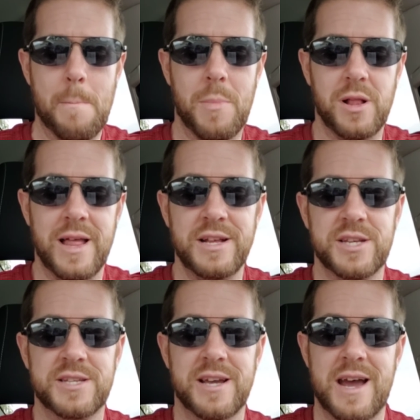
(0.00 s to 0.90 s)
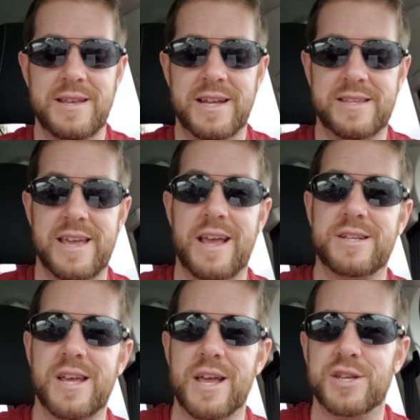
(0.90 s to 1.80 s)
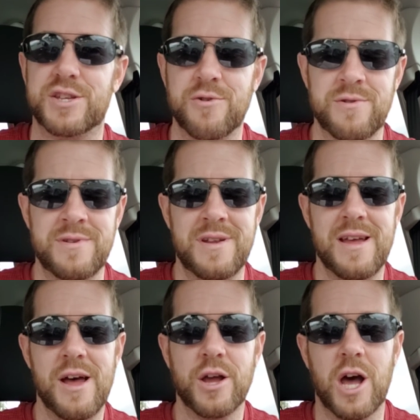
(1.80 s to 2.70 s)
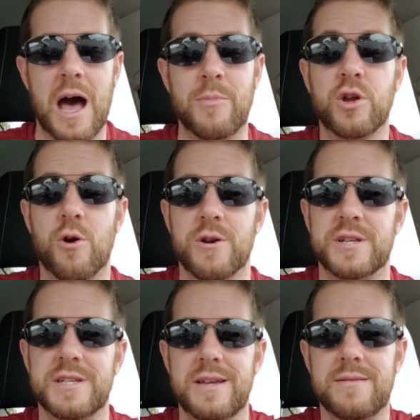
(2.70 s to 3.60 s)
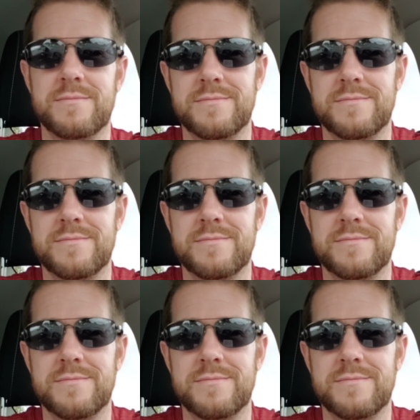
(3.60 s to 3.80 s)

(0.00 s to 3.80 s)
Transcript: polite society dictates a certain common courtesy.